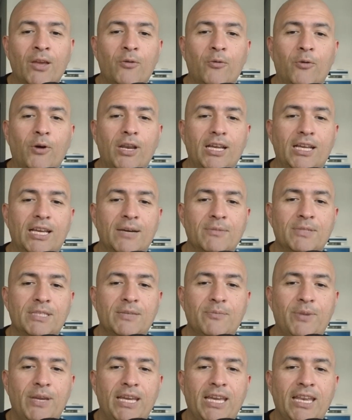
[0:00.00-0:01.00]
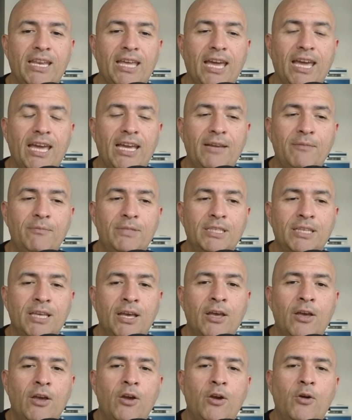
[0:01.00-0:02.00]
when it comes to picking games.
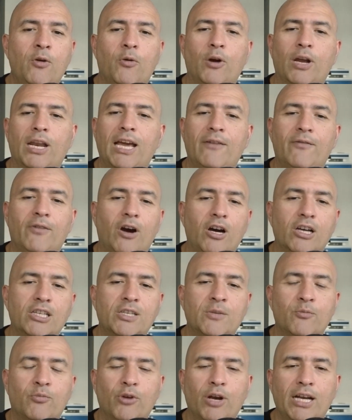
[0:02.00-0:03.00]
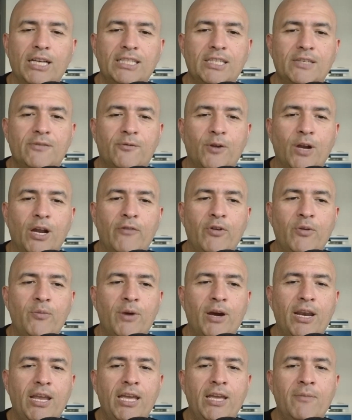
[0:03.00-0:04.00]
We're going to have awesome prizes for
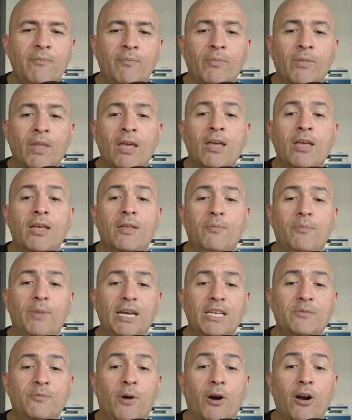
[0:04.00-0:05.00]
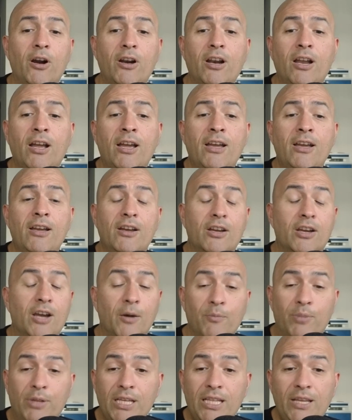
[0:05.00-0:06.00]
everybody. Best part,
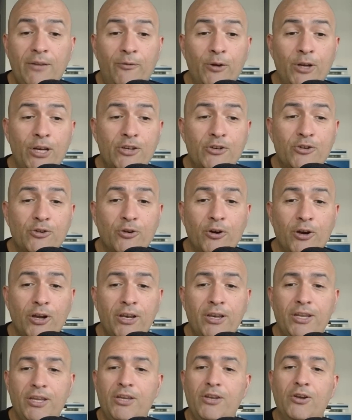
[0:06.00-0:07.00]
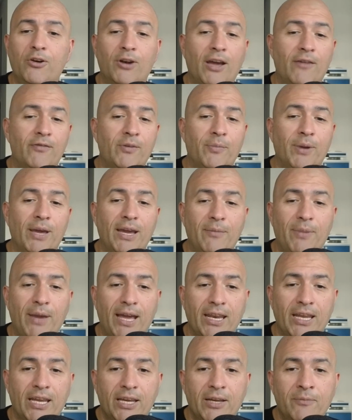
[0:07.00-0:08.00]
completely free to join. You don't have to pay a
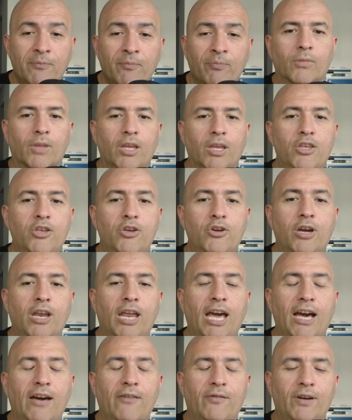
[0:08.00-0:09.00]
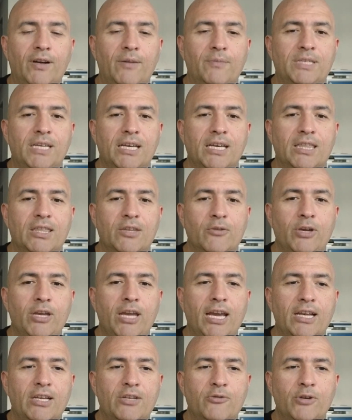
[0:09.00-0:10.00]
penny. You could have up to
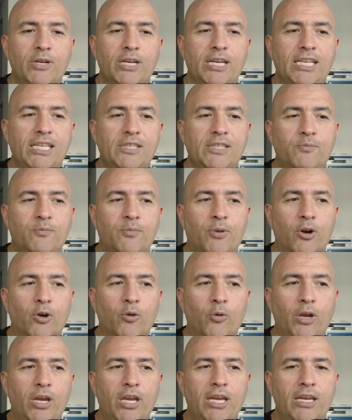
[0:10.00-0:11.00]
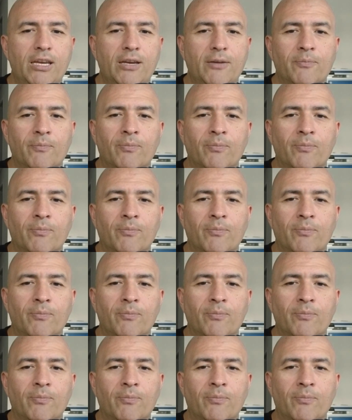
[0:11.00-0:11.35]
three entries per week